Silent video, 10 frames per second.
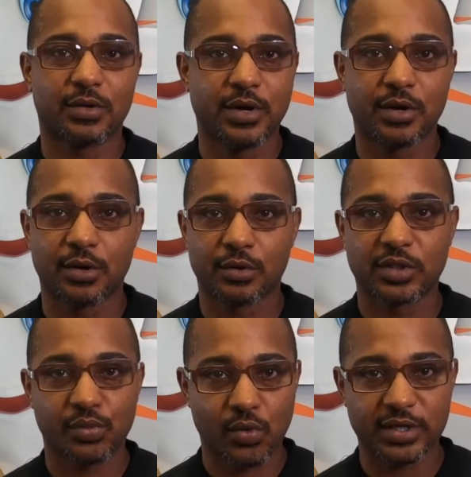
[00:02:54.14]
No
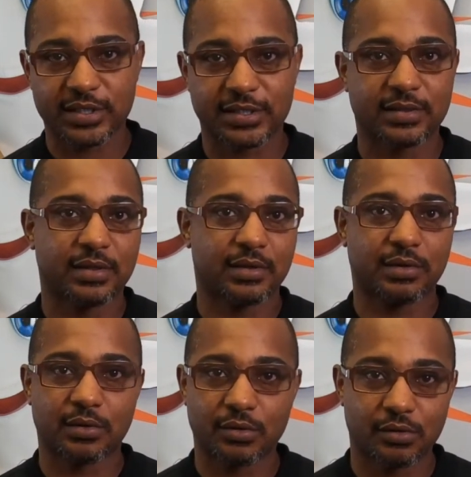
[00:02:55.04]
sports,
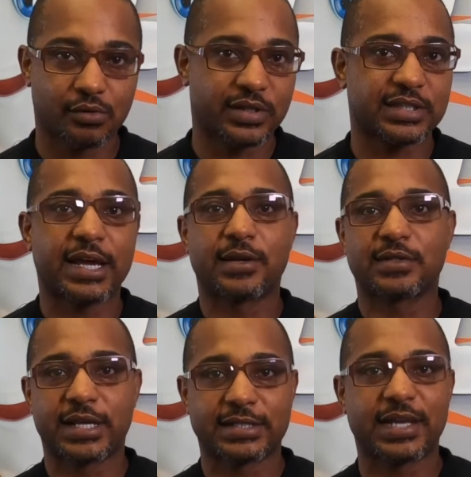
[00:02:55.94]
no
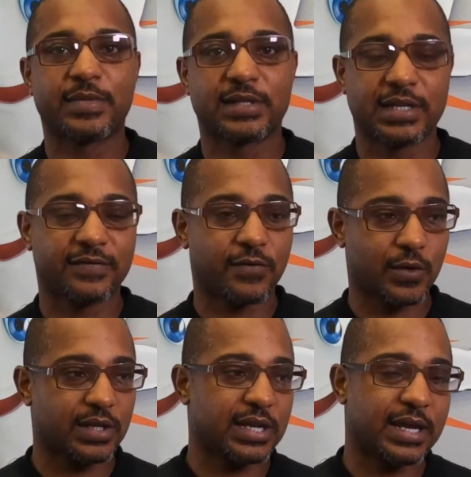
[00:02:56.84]
recitals, that type of thing
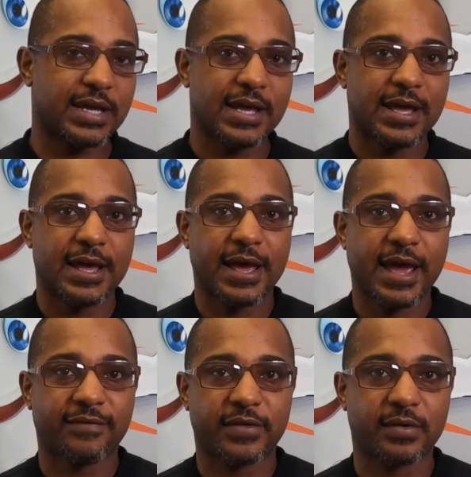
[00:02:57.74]
for the day.
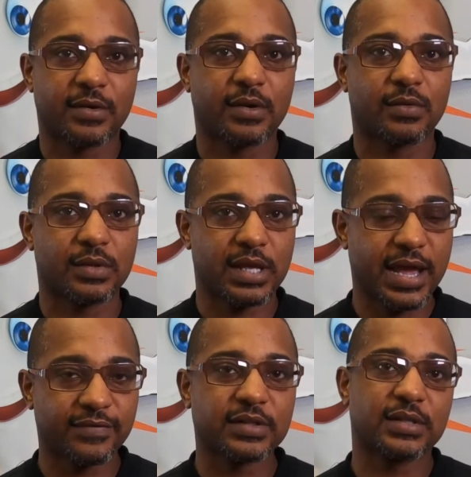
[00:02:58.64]
After
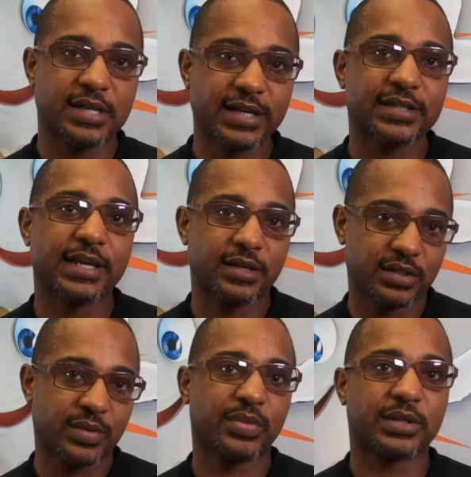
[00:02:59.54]
the next day, they're
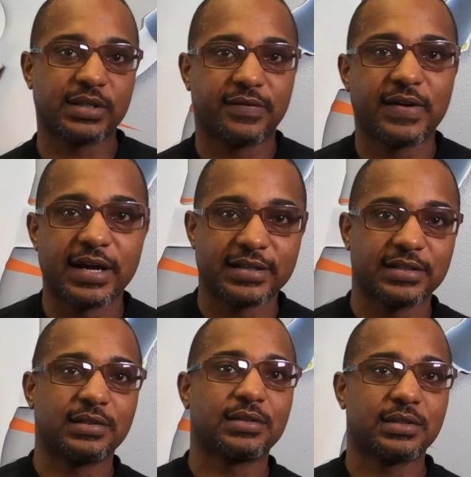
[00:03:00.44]
typically fine
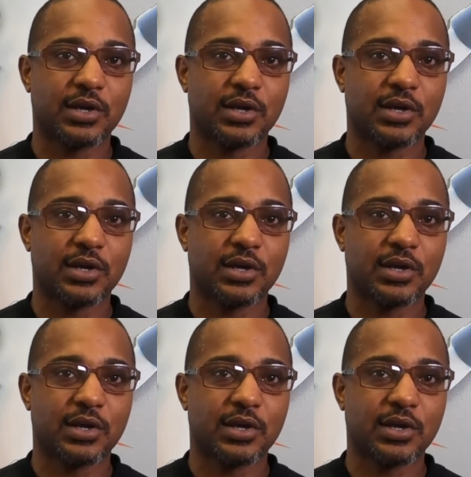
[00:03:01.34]
to